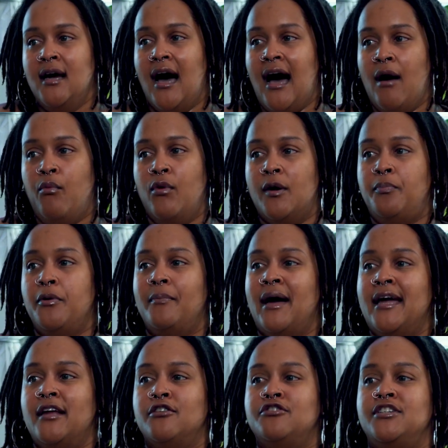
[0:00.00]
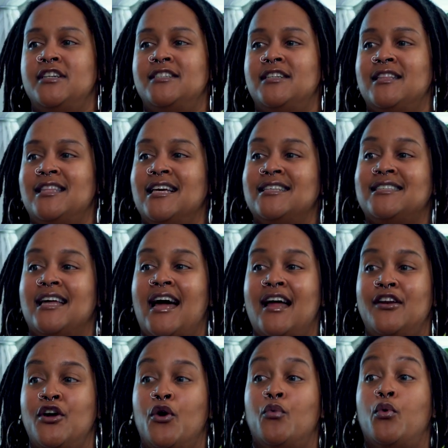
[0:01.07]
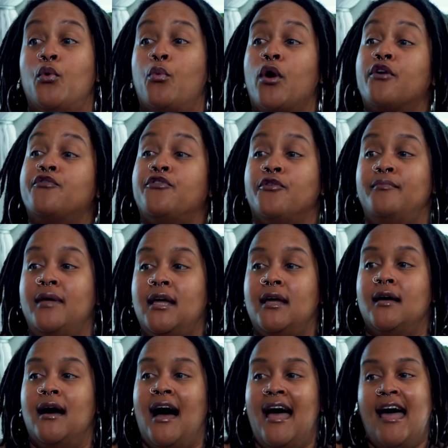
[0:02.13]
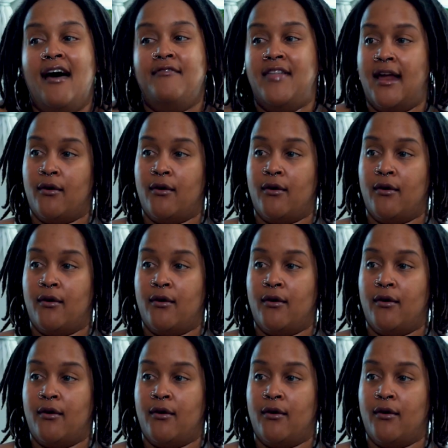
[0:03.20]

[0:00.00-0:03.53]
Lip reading: I want to put my energy into things that I know will work for me. I have that